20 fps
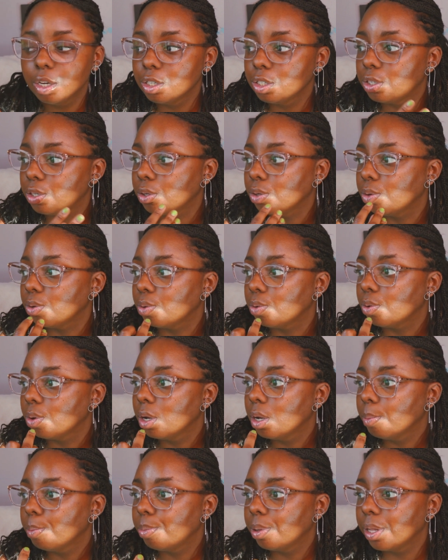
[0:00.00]
to
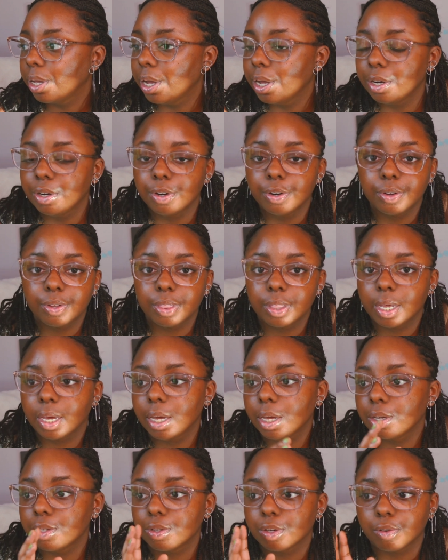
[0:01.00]
plan your
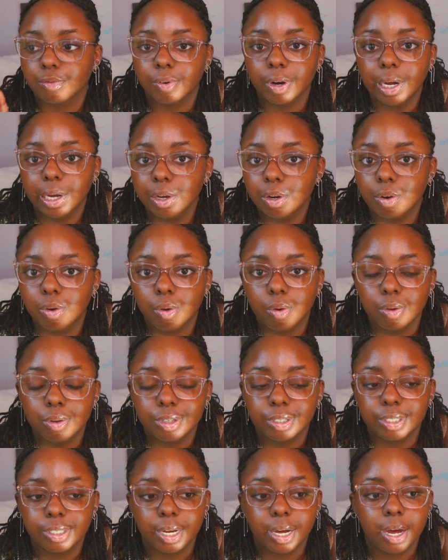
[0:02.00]
things or write your
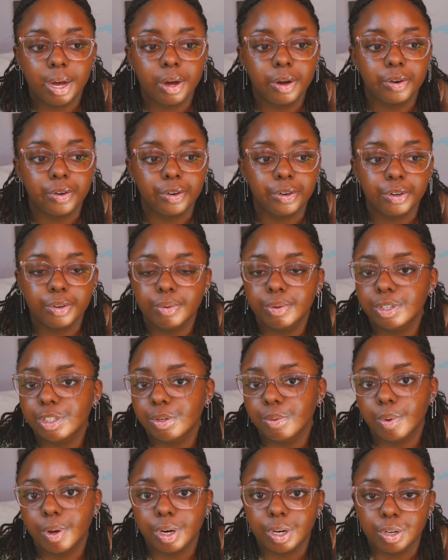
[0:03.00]
goals down or do what
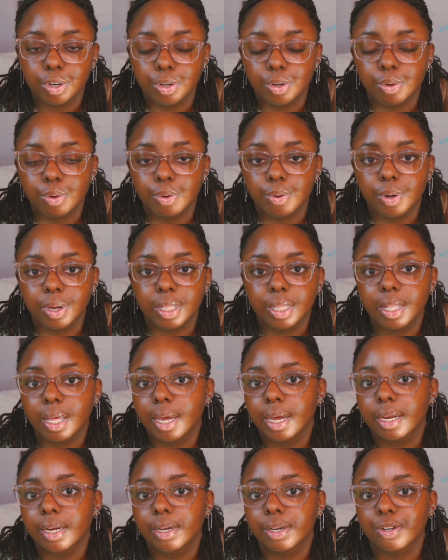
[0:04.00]
you want to do and
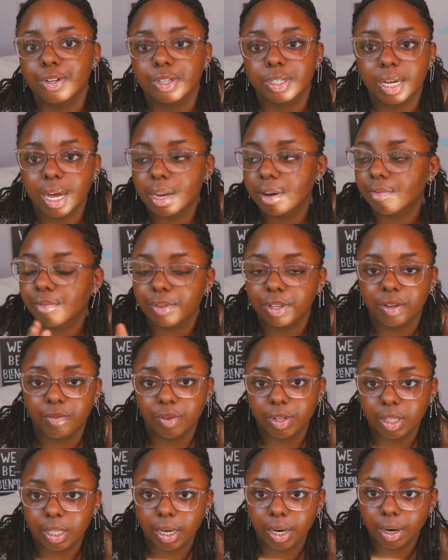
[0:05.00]
then just kind of leave
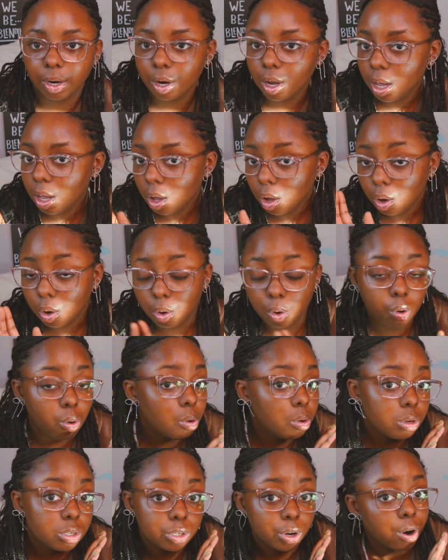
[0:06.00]
it there.
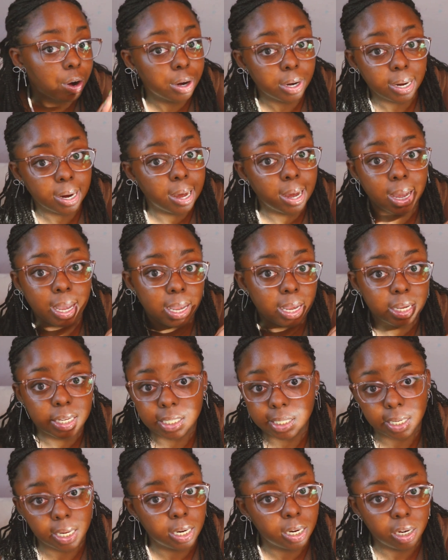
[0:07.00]
Goals are not a
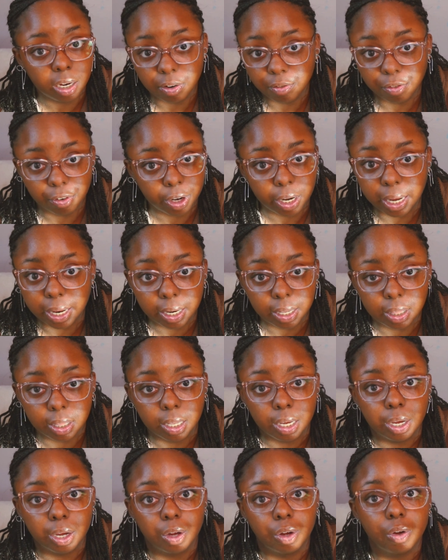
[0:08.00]
set it and forget it
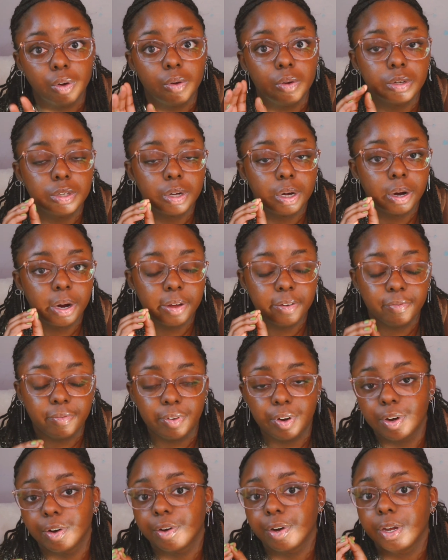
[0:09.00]
thing. Goals are a
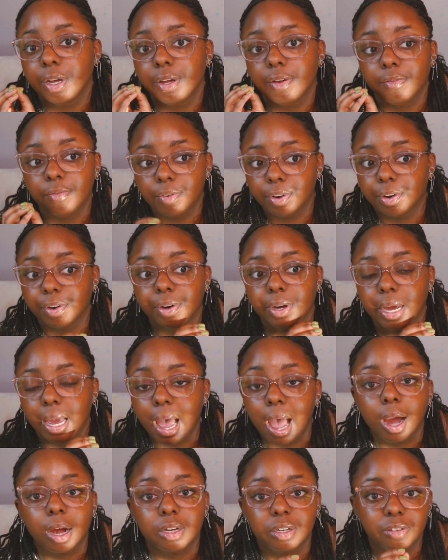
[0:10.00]
very, very
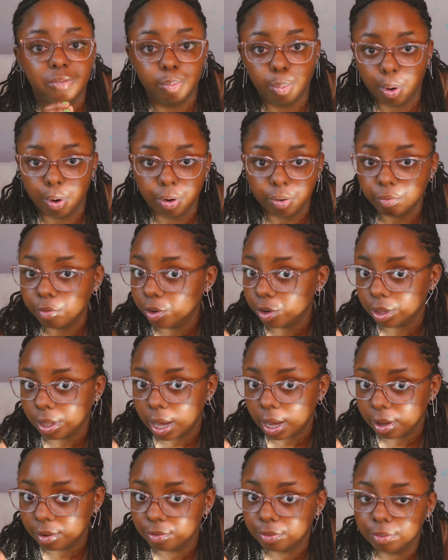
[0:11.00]
active part of your
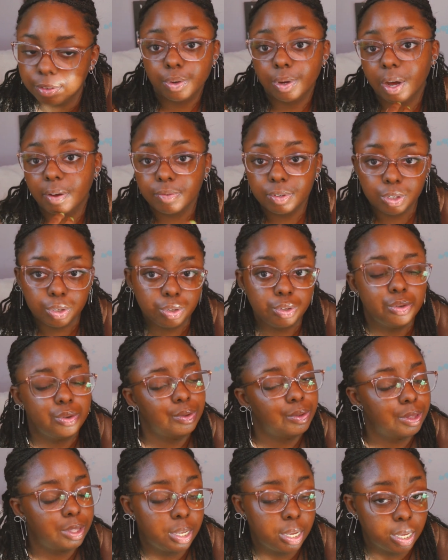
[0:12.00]
life. You have to do
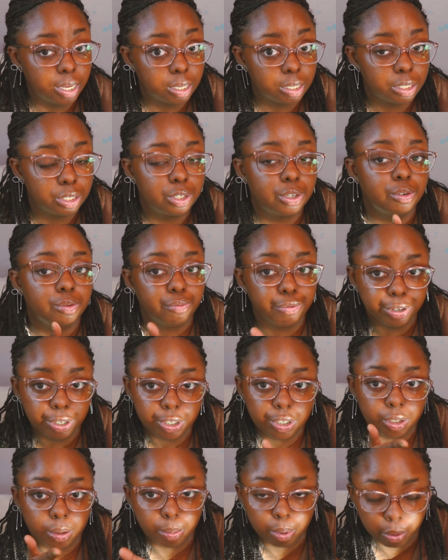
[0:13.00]
things to
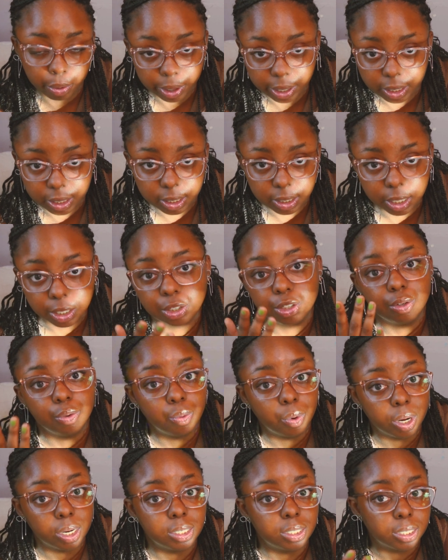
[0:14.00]
reach the points that you
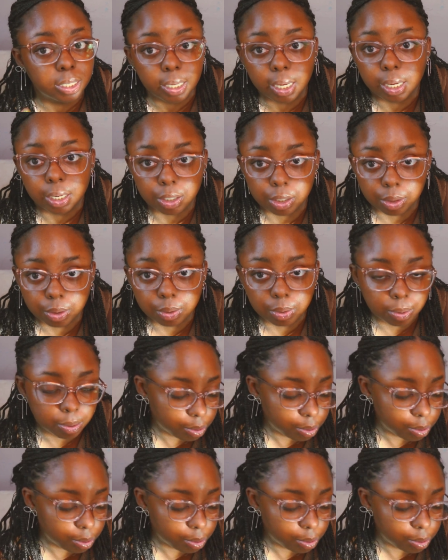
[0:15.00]
want to get to.